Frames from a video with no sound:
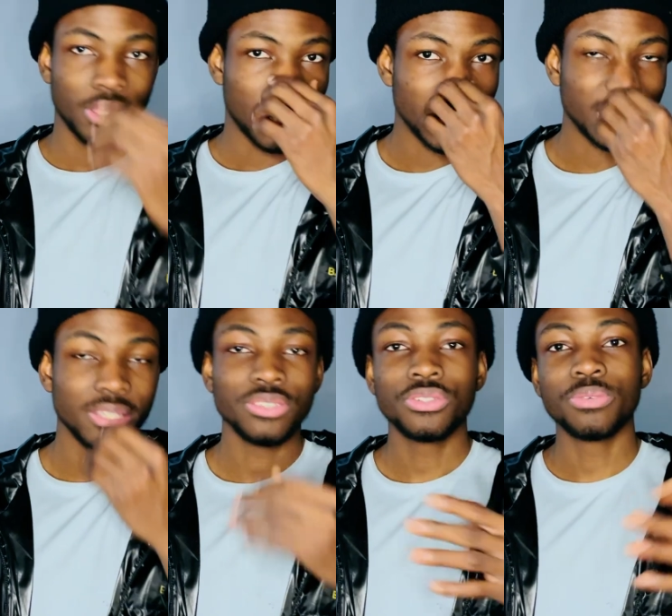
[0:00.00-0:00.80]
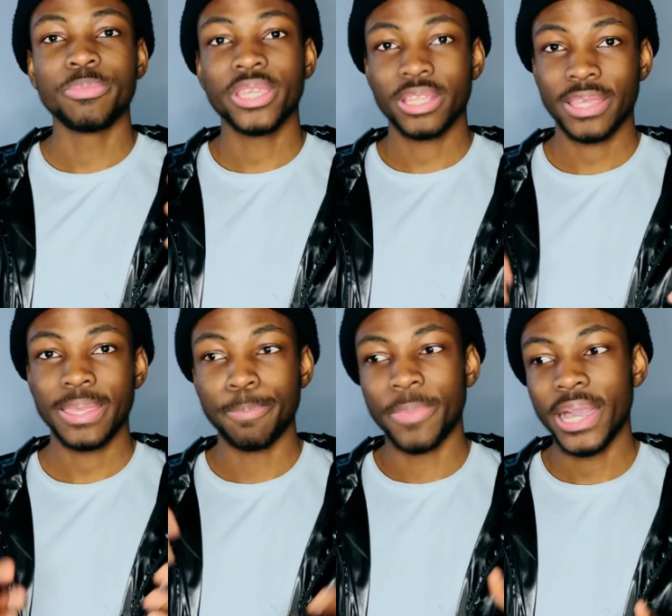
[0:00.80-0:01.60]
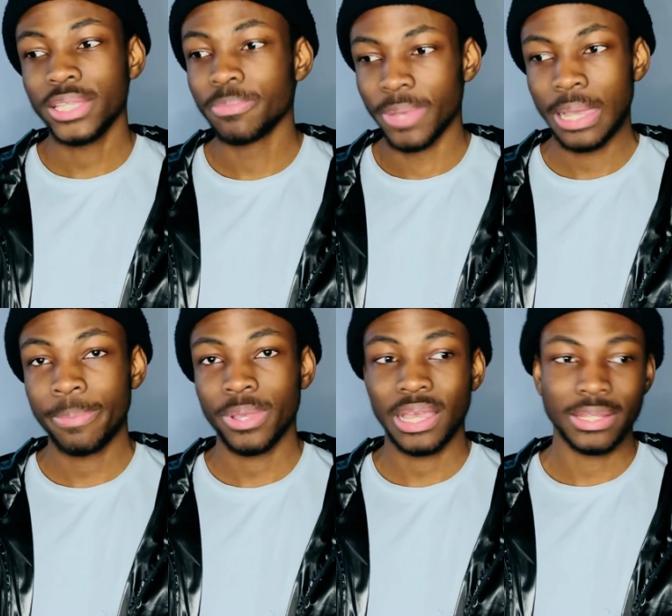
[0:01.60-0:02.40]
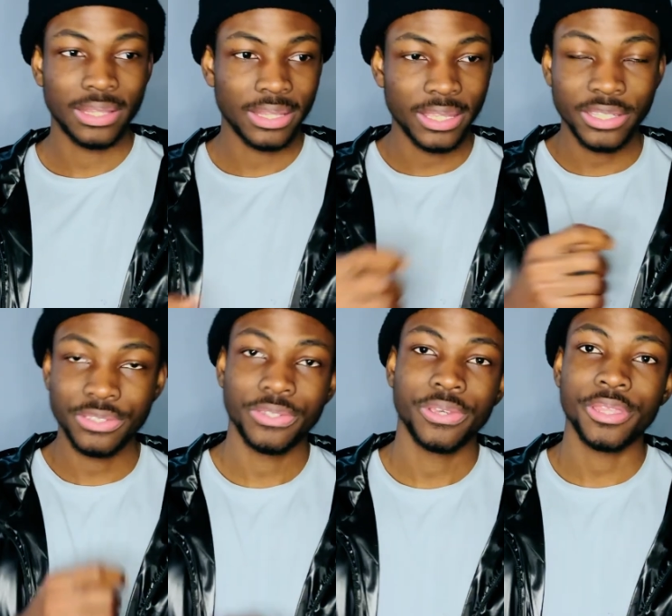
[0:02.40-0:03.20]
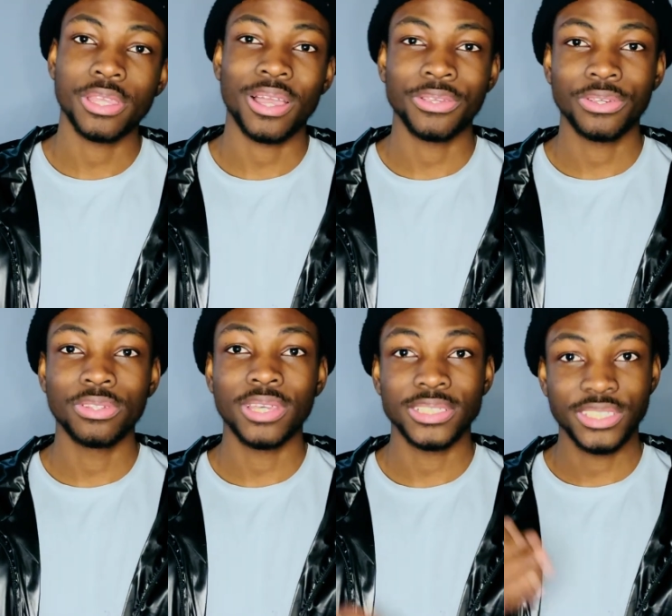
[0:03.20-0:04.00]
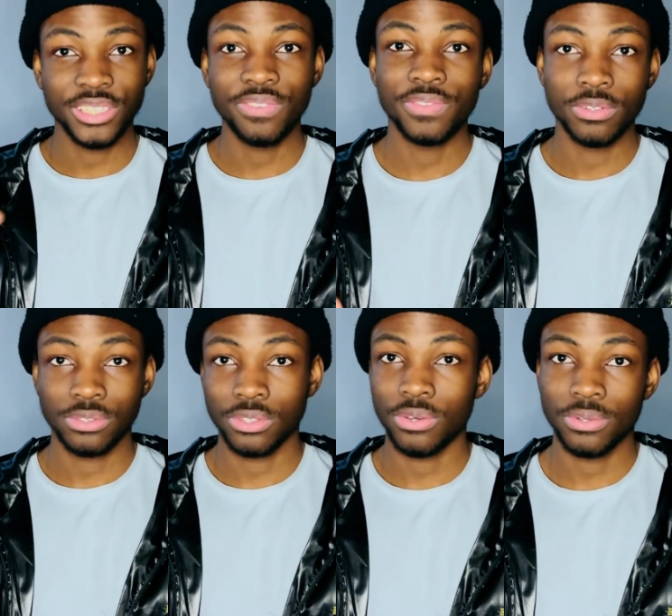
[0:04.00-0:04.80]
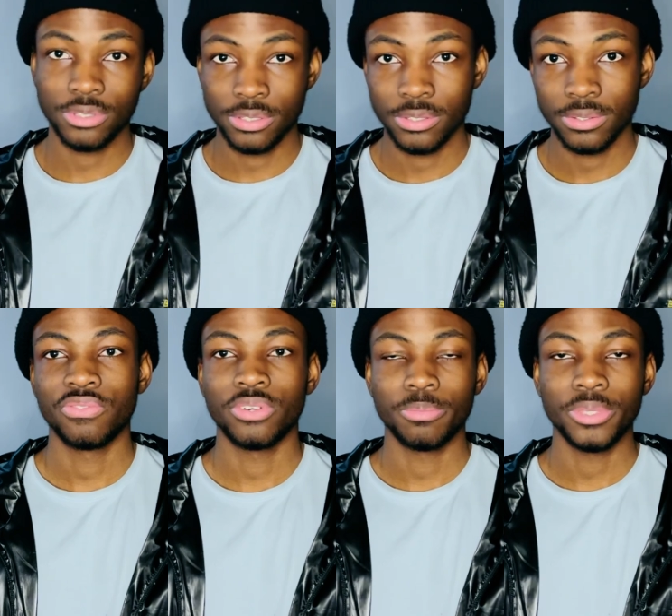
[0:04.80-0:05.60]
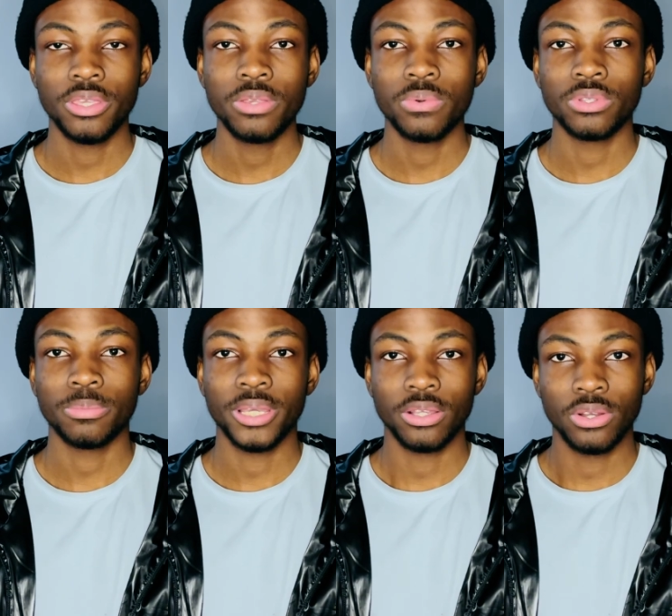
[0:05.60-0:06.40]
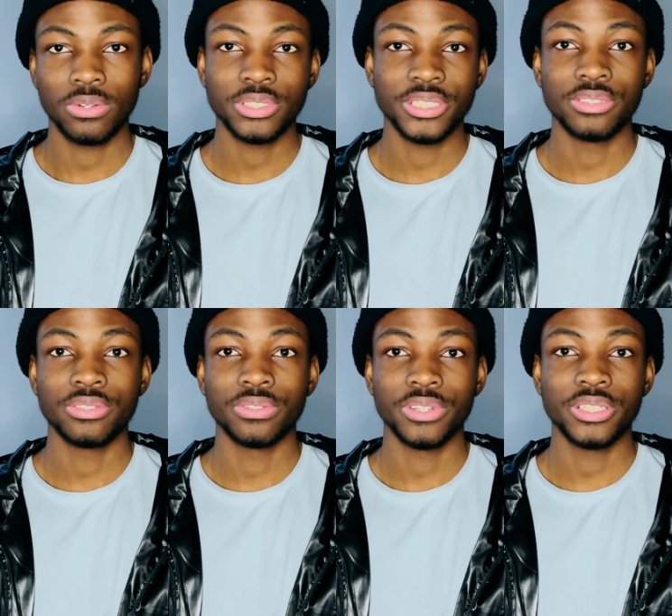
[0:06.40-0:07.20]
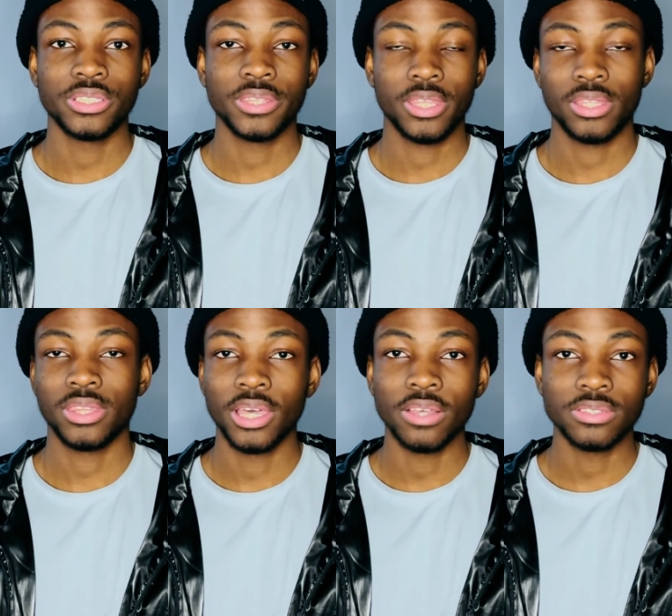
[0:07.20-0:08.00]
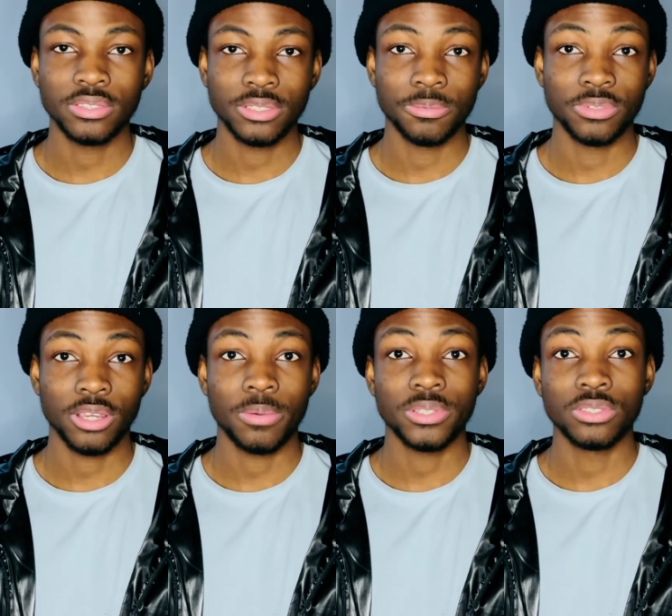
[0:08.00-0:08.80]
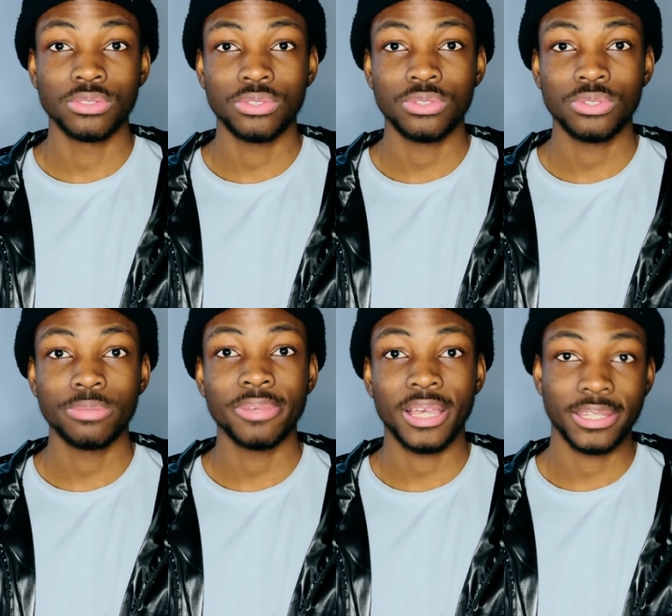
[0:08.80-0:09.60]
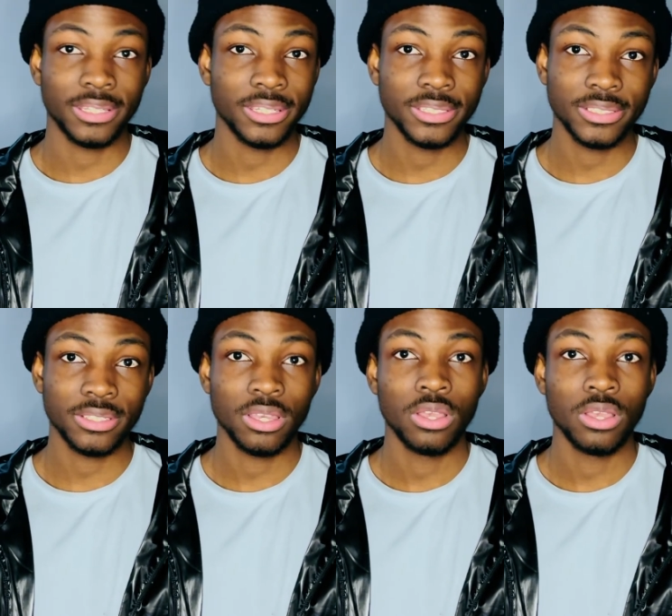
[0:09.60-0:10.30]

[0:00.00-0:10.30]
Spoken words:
And then you could make like a mind map and link to it how you're going to achieve those goals. For me, one of my goals is to reach 10,000 subscribers on YouTube at least.